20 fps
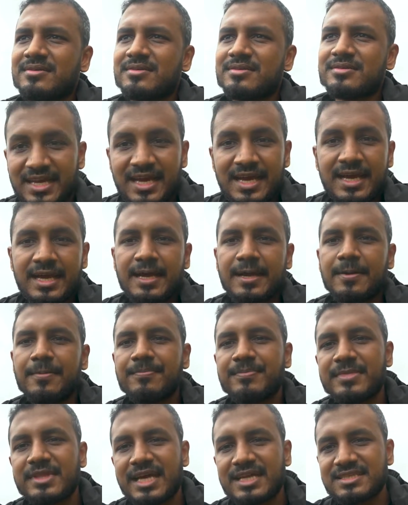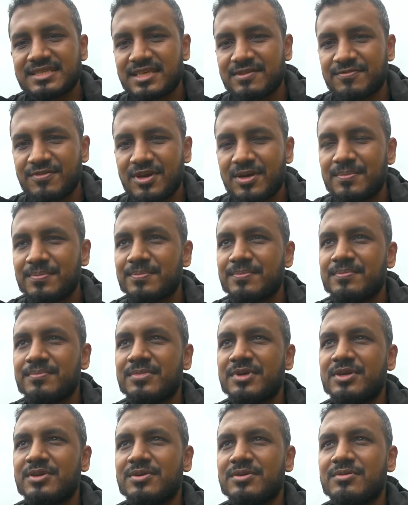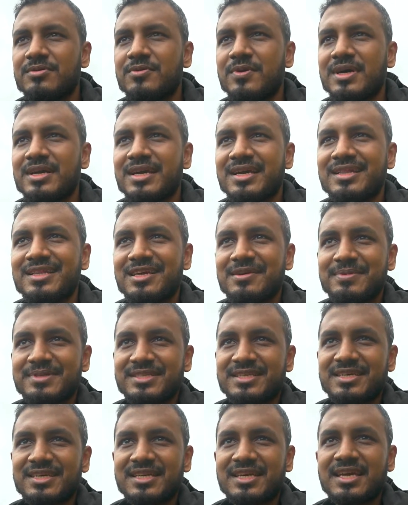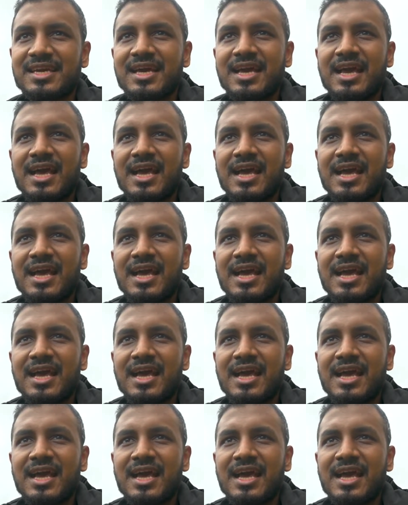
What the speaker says: That's it from Nuwara Eliya basically.